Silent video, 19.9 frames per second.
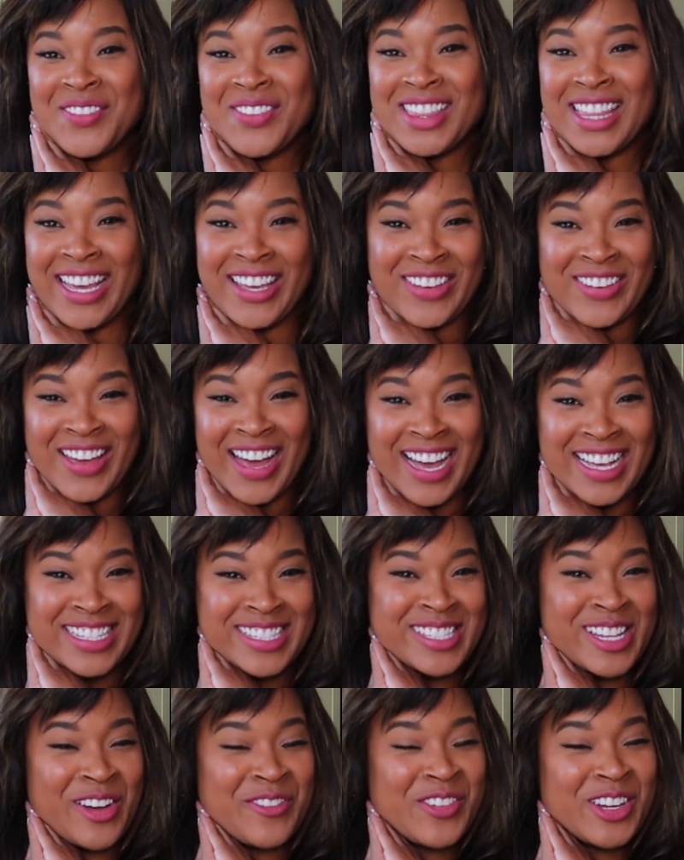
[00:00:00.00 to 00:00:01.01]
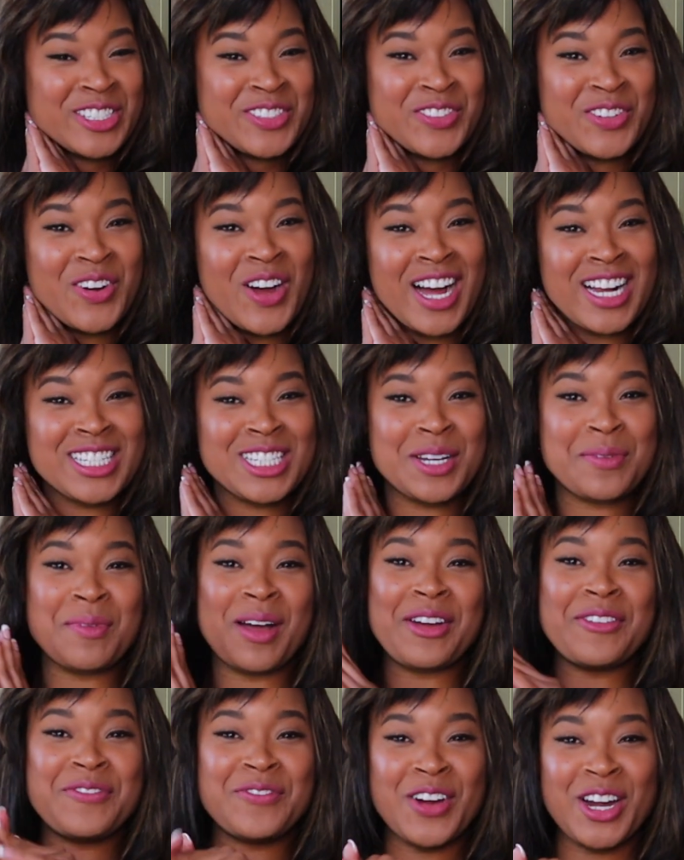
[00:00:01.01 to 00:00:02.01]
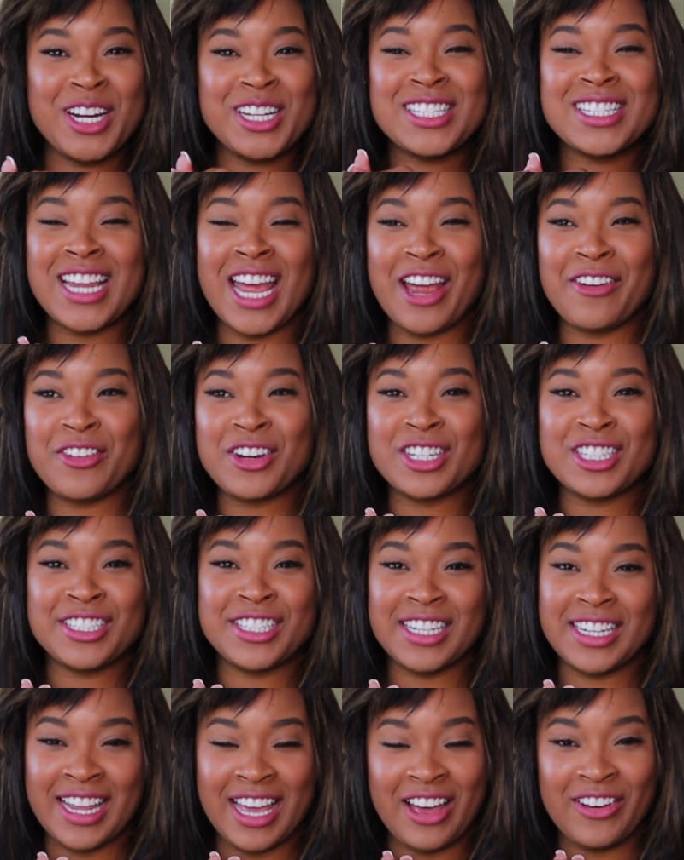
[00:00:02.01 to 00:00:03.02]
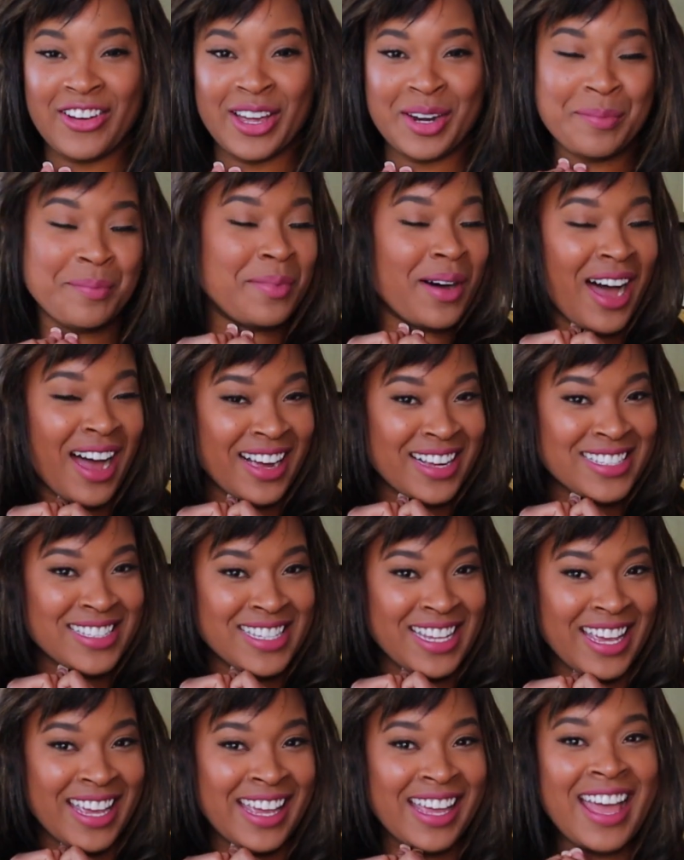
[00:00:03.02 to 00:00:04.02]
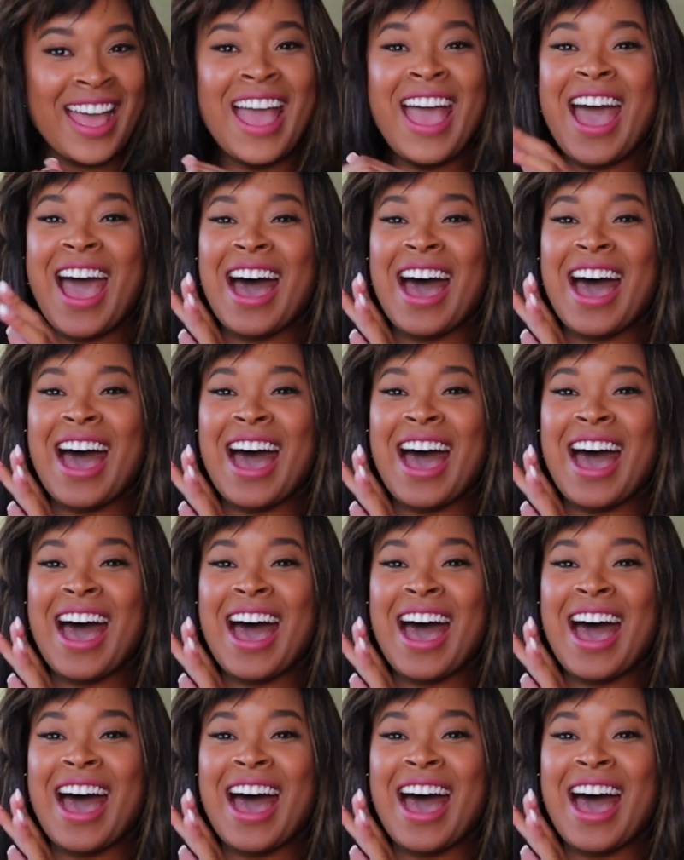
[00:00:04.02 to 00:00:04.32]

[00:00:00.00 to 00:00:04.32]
thank you guys so much for watching my first ever Chanel unboxing.